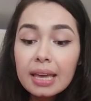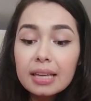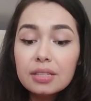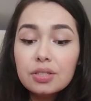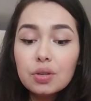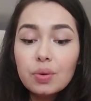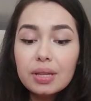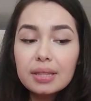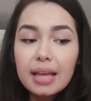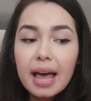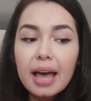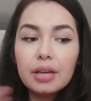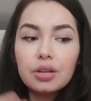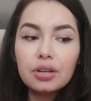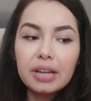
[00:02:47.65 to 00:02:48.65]
in doing
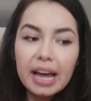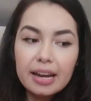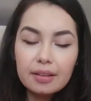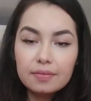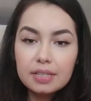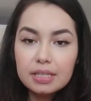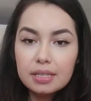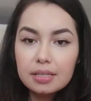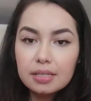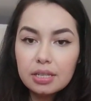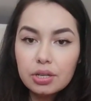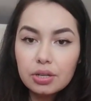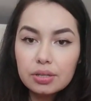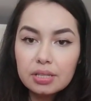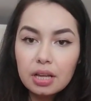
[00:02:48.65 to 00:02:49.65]
that, you're kind of
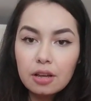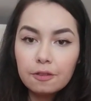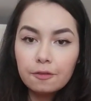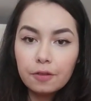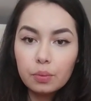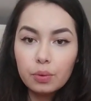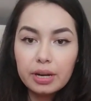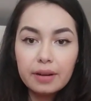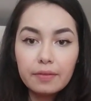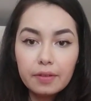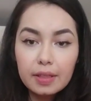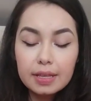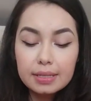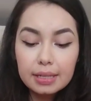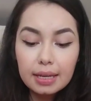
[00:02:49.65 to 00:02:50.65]
distancing yourself from
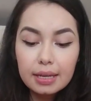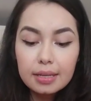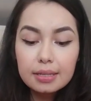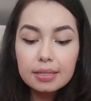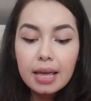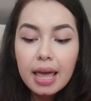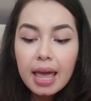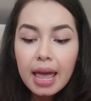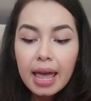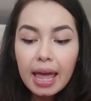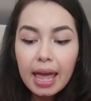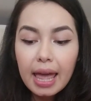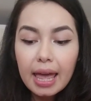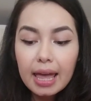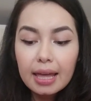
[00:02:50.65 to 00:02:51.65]
whatever this is,
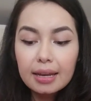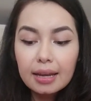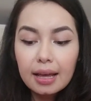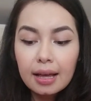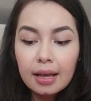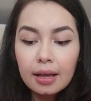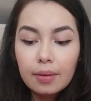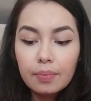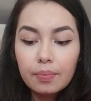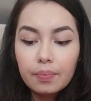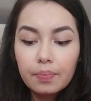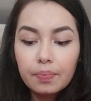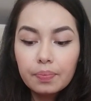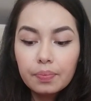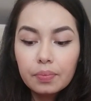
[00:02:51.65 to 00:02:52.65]
and
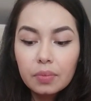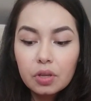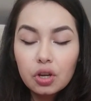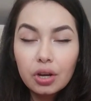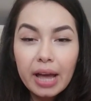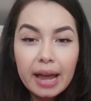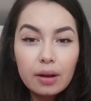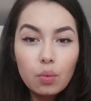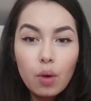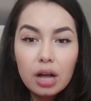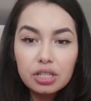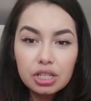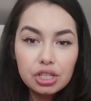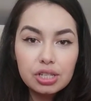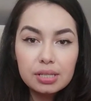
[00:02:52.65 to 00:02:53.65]
you're kind of
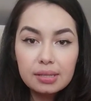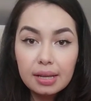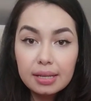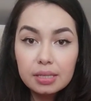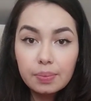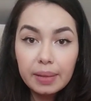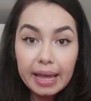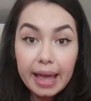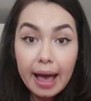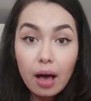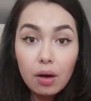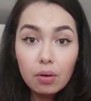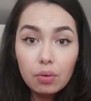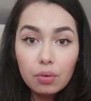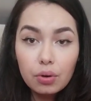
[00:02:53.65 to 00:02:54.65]
watching just things play
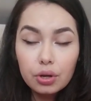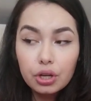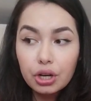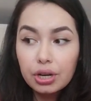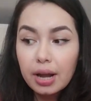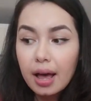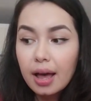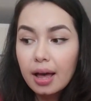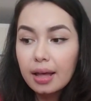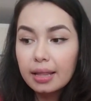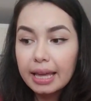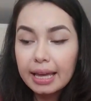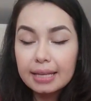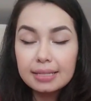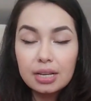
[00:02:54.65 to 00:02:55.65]
out. You're
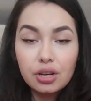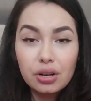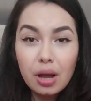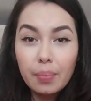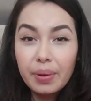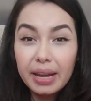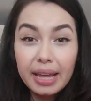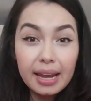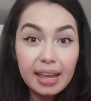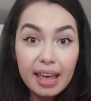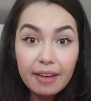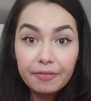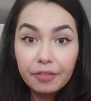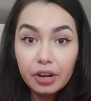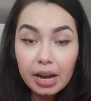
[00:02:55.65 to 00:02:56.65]
not, like I said, you're not putting
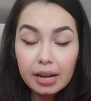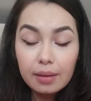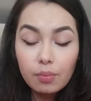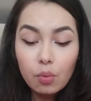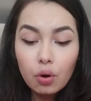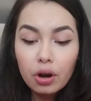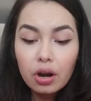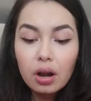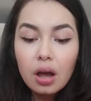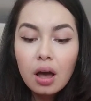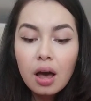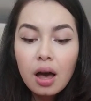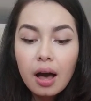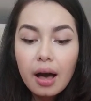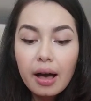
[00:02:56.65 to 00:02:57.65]
any effort anymore.
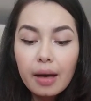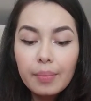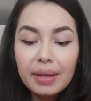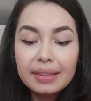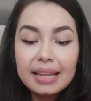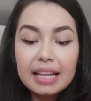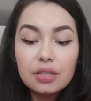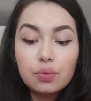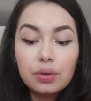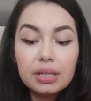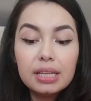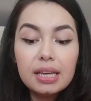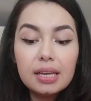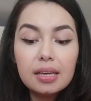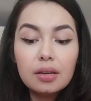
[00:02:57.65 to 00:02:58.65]
And that's
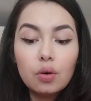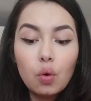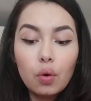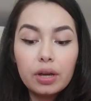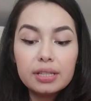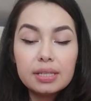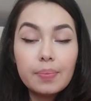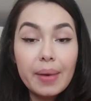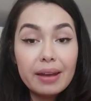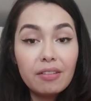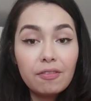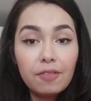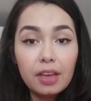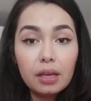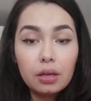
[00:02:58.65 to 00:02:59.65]
really going to
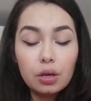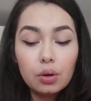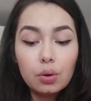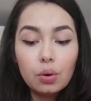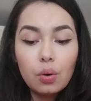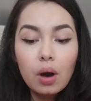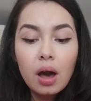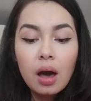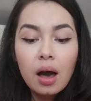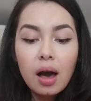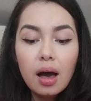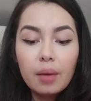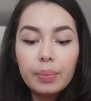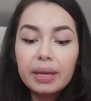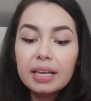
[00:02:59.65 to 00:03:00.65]
benefit you
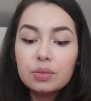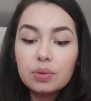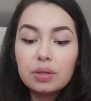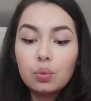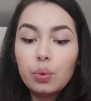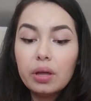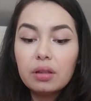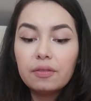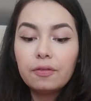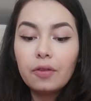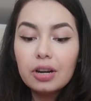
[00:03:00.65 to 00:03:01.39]
because with the Wheel of